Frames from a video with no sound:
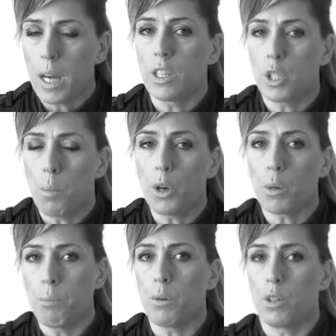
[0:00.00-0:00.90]
away the
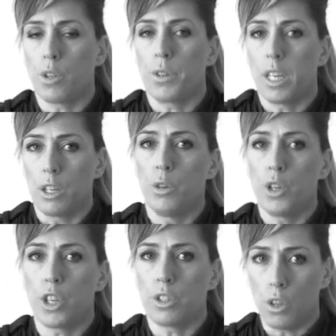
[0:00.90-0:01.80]
smoke and mirrors on the
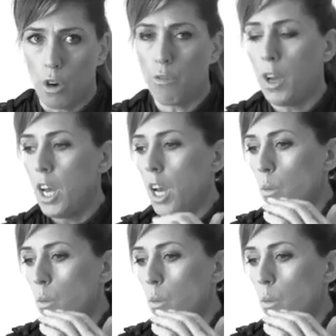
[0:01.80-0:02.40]
illusions of